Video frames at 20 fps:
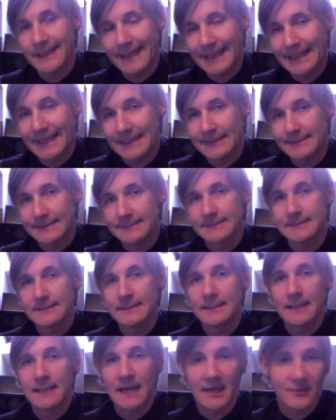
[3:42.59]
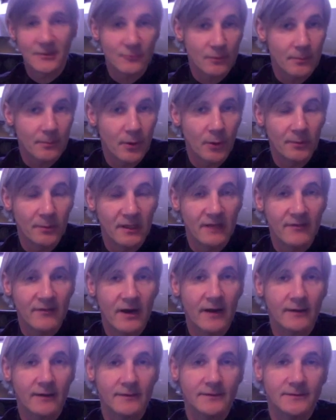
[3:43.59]
England, and the Republic of
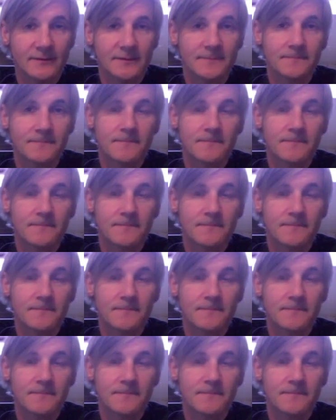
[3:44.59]
Ireland.